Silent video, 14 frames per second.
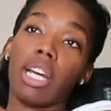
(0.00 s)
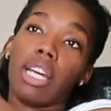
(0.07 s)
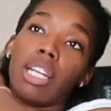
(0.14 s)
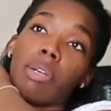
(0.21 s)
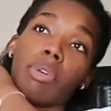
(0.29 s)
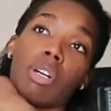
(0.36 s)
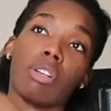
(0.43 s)

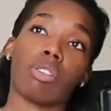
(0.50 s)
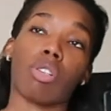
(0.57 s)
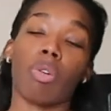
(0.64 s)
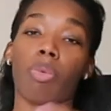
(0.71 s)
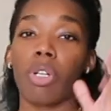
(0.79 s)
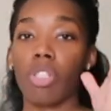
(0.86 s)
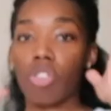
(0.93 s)
and then we
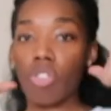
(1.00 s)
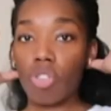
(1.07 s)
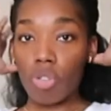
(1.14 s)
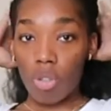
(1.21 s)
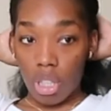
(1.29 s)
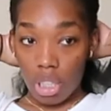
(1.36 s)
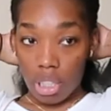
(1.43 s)
also went
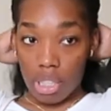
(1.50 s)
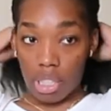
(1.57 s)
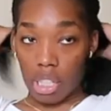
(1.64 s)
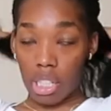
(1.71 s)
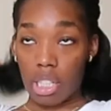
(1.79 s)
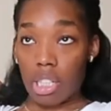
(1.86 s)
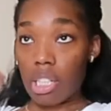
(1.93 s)
to a
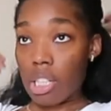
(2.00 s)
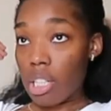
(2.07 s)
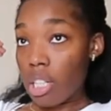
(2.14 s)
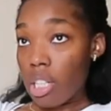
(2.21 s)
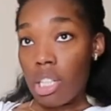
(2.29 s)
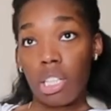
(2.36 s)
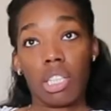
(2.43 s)
Latina
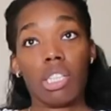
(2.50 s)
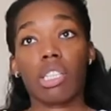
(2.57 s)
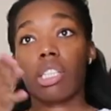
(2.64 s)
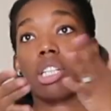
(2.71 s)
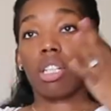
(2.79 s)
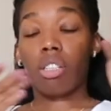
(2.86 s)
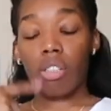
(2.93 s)

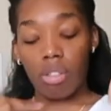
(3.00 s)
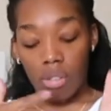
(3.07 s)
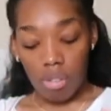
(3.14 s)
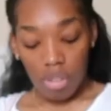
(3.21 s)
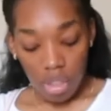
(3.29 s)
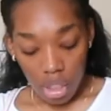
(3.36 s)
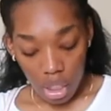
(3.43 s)

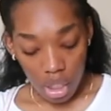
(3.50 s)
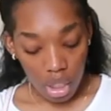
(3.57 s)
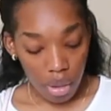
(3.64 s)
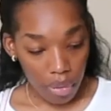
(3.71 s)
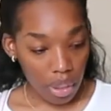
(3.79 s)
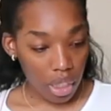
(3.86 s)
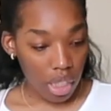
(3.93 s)
Latino
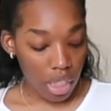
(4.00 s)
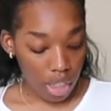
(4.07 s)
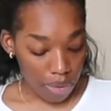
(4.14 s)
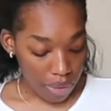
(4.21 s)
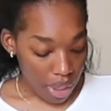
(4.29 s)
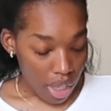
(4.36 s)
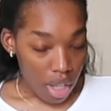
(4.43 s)
um,
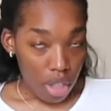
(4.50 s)
club.